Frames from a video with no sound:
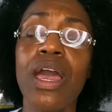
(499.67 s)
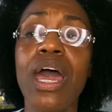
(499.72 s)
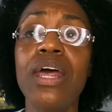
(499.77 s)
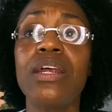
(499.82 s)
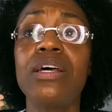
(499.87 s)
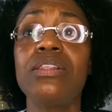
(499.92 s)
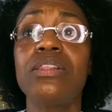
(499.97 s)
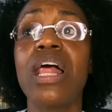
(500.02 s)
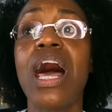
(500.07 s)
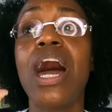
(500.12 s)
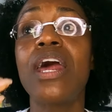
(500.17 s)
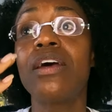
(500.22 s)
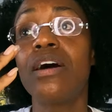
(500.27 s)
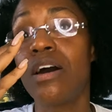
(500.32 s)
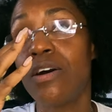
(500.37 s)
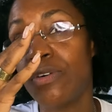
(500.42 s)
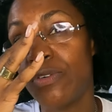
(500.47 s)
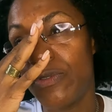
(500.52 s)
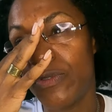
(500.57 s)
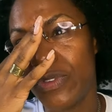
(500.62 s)
And a
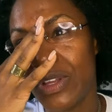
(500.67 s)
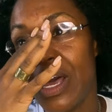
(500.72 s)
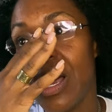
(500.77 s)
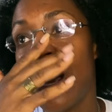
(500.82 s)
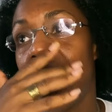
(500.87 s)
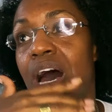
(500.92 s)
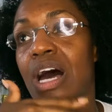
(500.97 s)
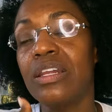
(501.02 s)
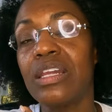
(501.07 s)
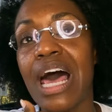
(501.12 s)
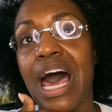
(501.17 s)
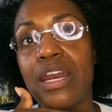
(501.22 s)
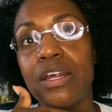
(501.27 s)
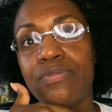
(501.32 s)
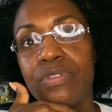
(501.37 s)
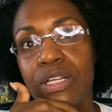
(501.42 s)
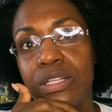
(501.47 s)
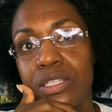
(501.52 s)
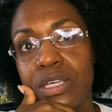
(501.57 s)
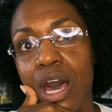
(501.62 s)
lot of a
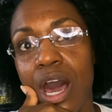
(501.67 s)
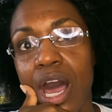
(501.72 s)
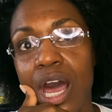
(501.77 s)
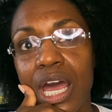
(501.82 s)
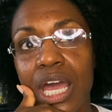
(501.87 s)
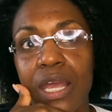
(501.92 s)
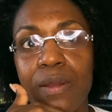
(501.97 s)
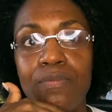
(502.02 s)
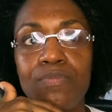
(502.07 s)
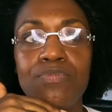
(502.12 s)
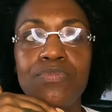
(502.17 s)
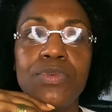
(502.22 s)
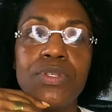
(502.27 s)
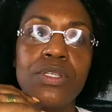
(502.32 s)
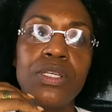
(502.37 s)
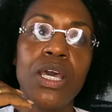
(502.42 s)
lot of the times